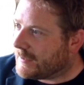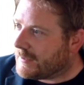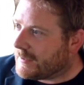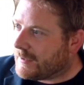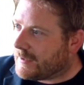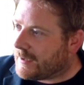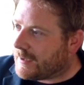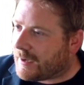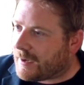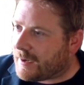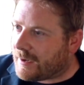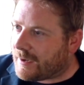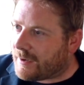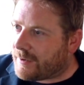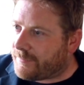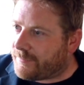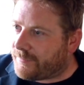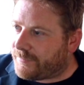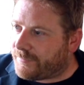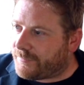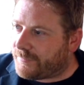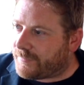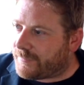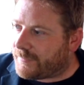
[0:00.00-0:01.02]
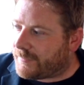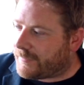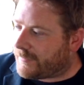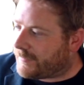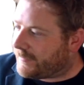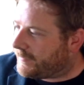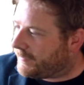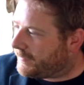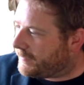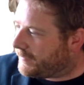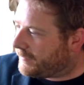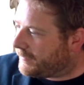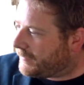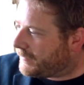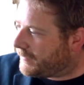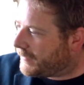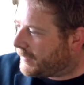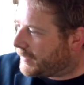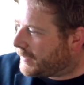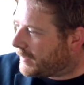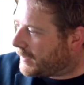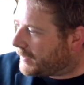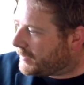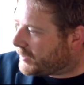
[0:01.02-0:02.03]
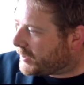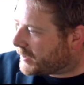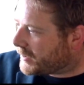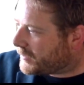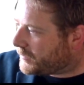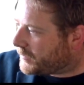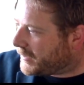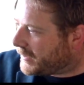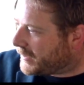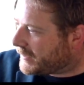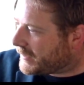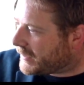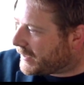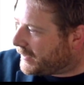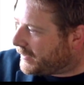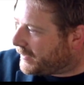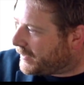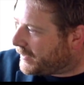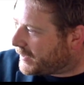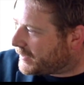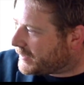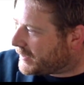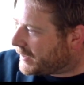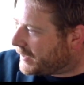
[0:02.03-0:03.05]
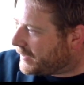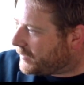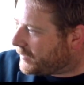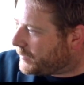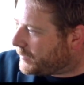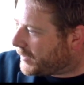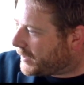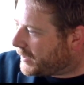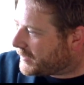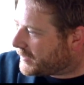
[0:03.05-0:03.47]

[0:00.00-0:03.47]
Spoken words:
I just want to say thanks to everybody.